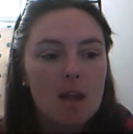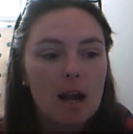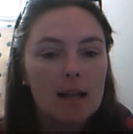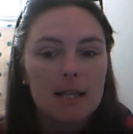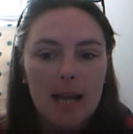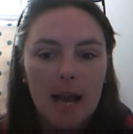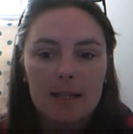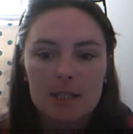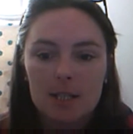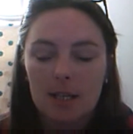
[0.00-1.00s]
And then
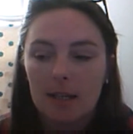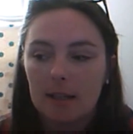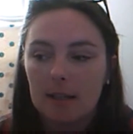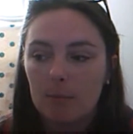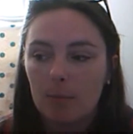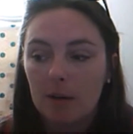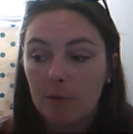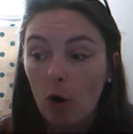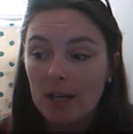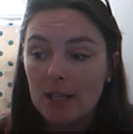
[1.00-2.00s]
actually, when I've
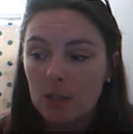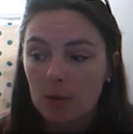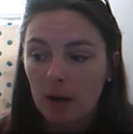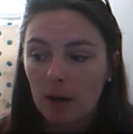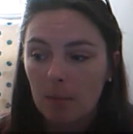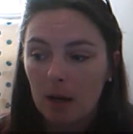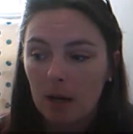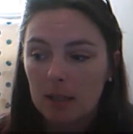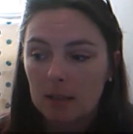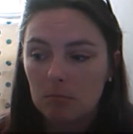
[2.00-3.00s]
got into it, I'm
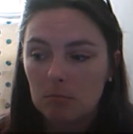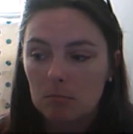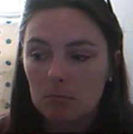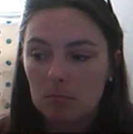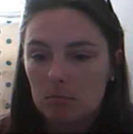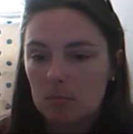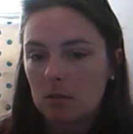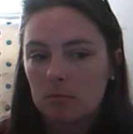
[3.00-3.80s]
like, oh